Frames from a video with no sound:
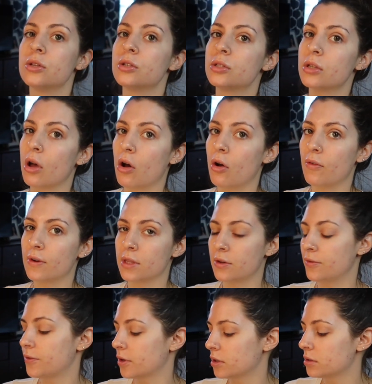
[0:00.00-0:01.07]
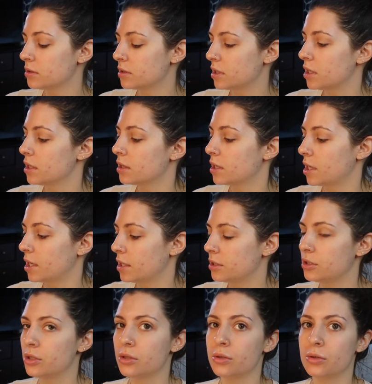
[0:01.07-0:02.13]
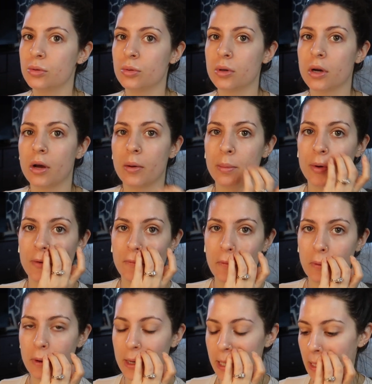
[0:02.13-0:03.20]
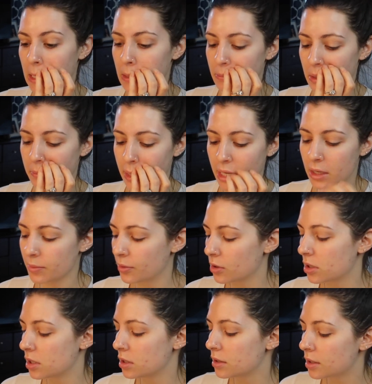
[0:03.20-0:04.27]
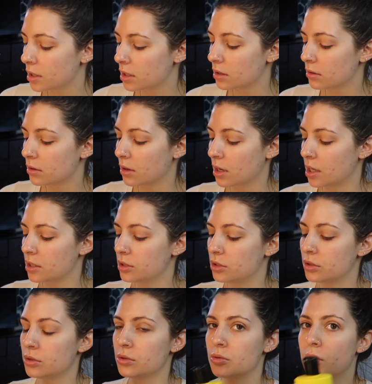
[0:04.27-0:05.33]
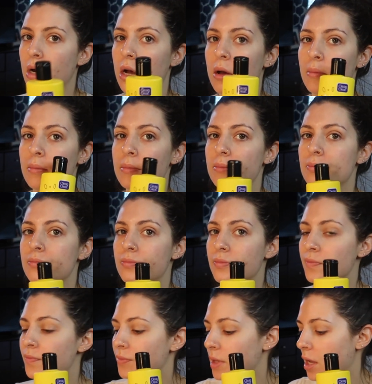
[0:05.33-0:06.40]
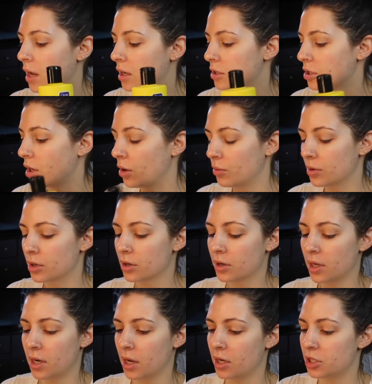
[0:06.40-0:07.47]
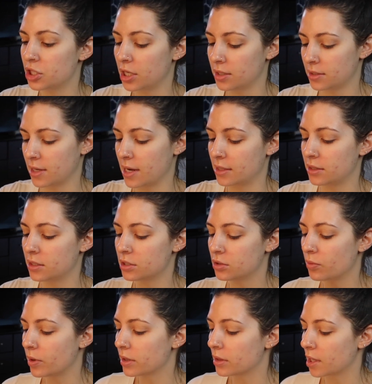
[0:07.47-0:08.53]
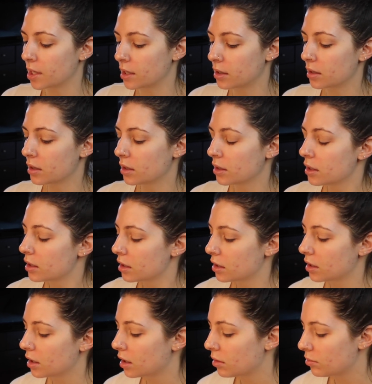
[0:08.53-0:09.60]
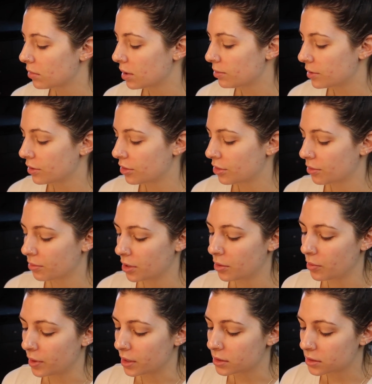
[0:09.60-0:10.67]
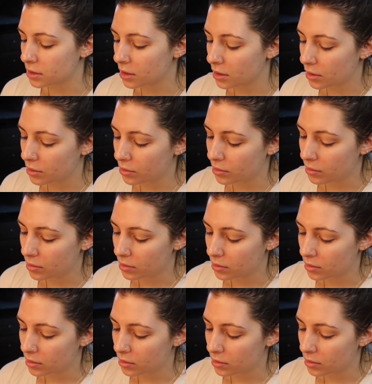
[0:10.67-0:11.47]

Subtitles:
So for the first thing that I do before I do my makeup or anything, I do a toner, and I just got this one like maybe 3 weeks ago,